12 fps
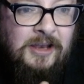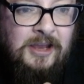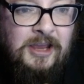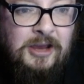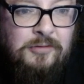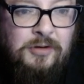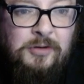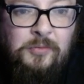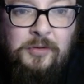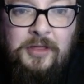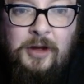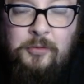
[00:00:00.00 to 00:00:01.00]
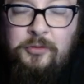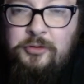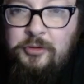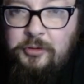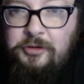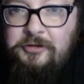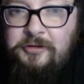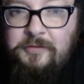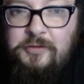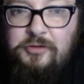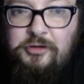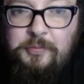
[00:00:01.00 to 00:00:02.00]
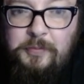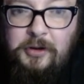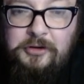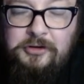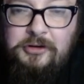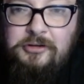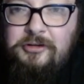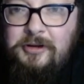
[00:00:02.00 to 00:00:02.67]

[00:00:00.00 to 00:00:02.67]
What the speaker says: a hearing without notice of the respondent.